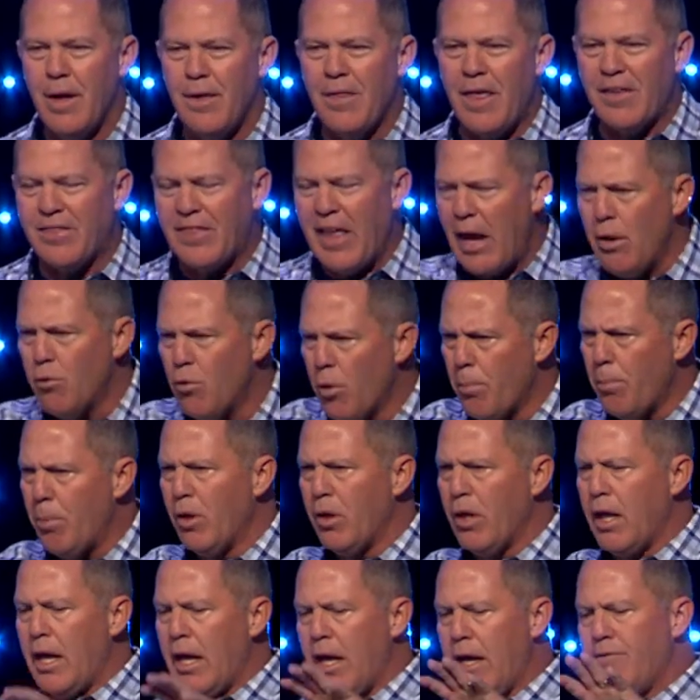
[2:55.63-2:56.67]
That they will
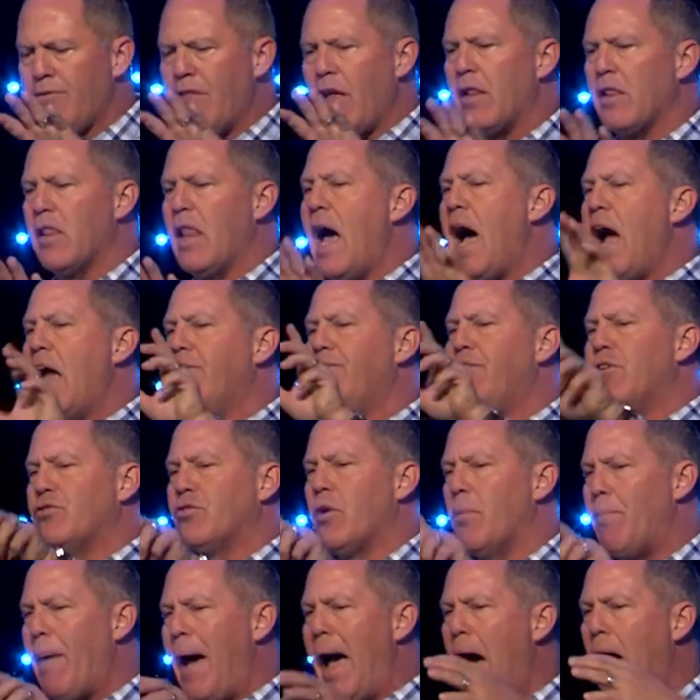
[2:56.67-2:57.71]
believe that life
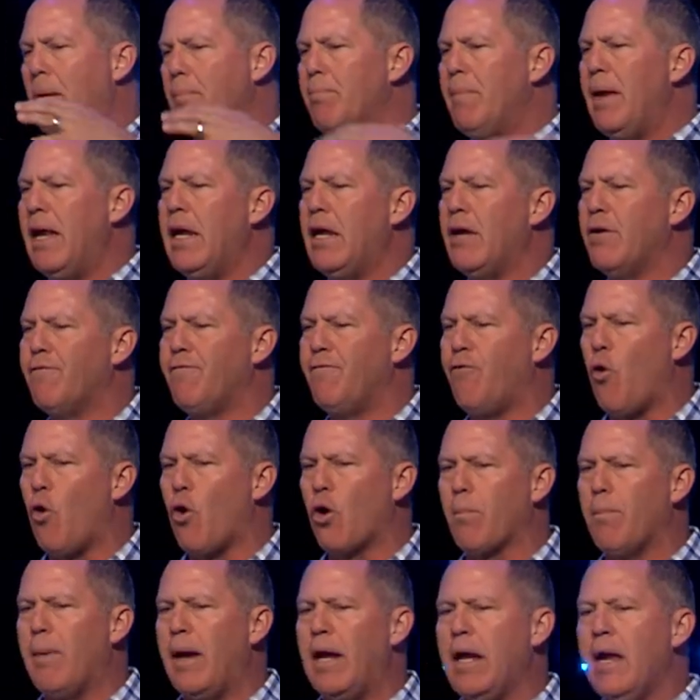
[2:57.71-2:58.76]
is about me and
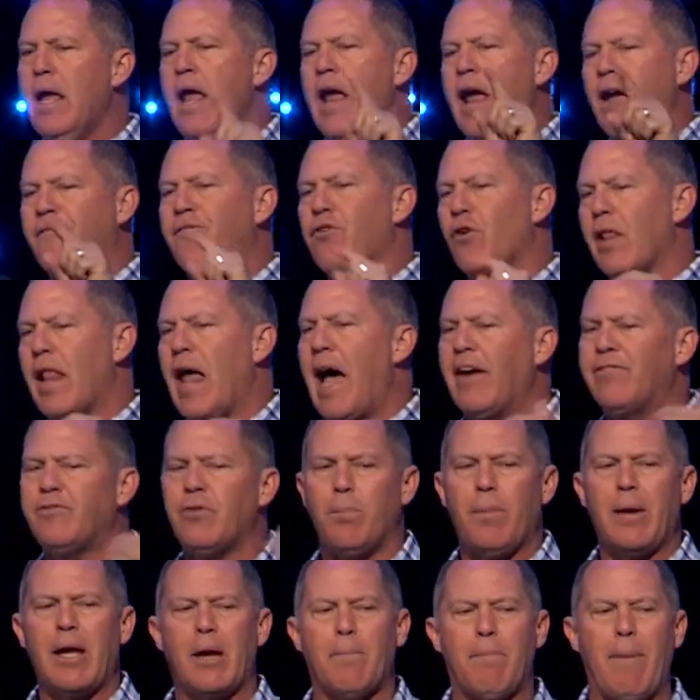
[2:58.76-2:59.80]
for me, and for life
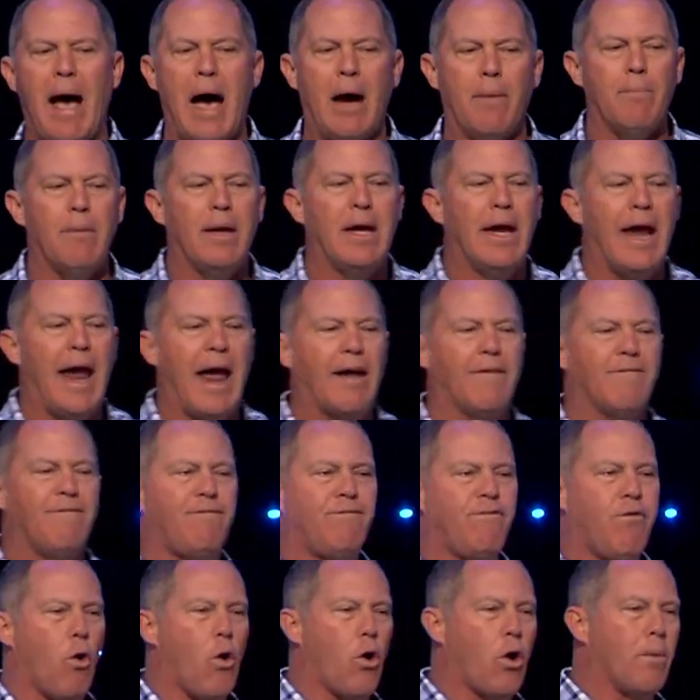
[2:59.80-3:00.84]
to be about me and
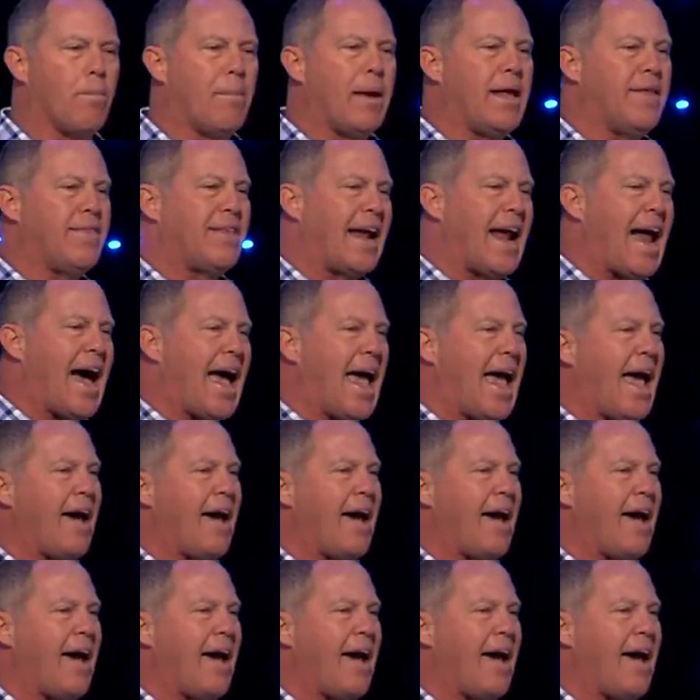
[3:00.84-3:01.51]
for me, that I